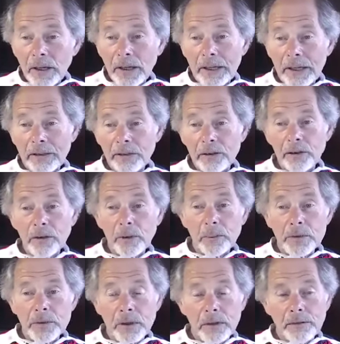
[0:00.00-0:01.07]
in
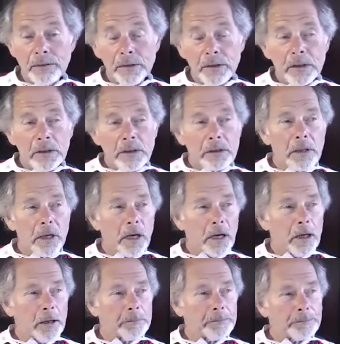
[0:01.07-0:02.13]
terms of
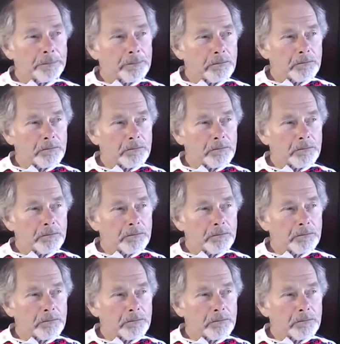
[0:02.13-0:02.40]
um,